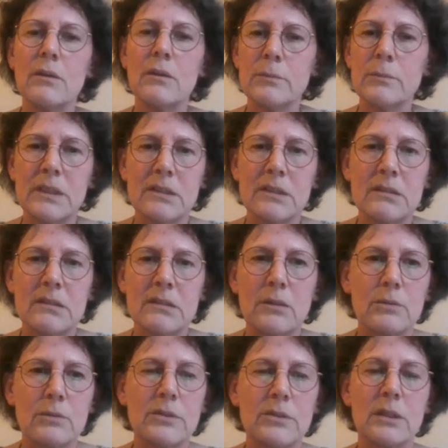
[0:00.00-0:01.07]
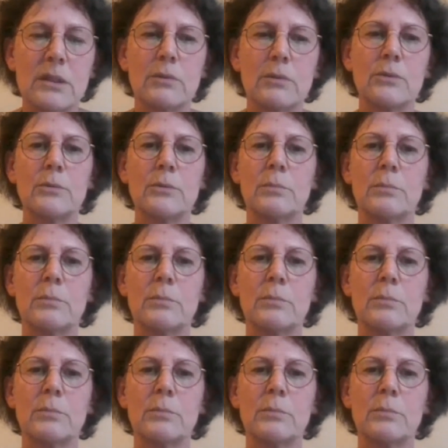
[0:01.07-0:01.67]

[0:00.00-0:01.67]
government knows their role to